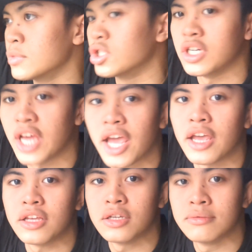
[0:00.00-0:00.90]

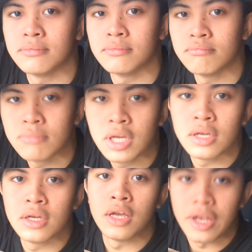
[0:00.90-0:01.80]
Today
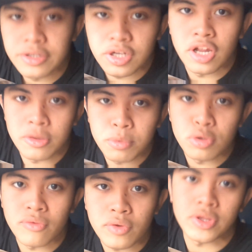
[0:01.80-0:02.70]
is another
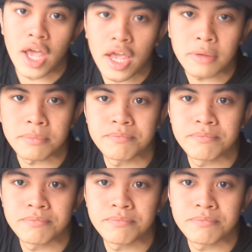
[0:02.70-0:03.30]
beautiful day.